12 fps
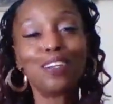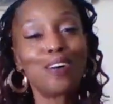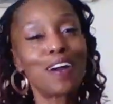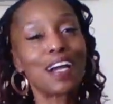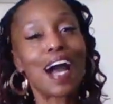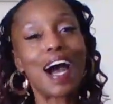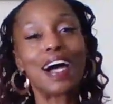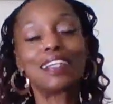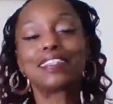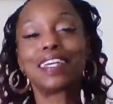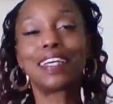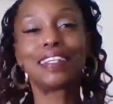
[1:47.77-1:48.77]
Lord
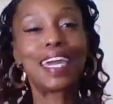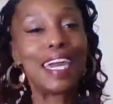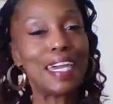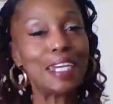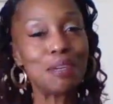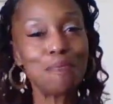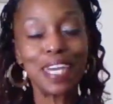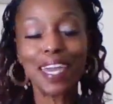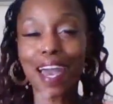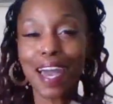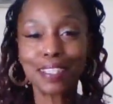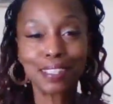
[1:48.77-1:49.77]
God said the
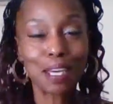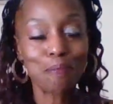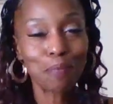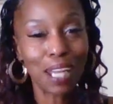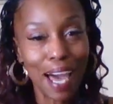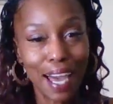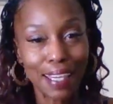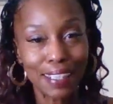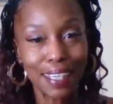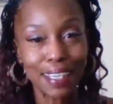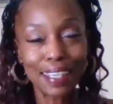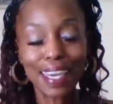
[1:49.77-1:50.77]
enemy has them
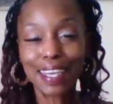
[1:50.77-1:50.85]
blinded,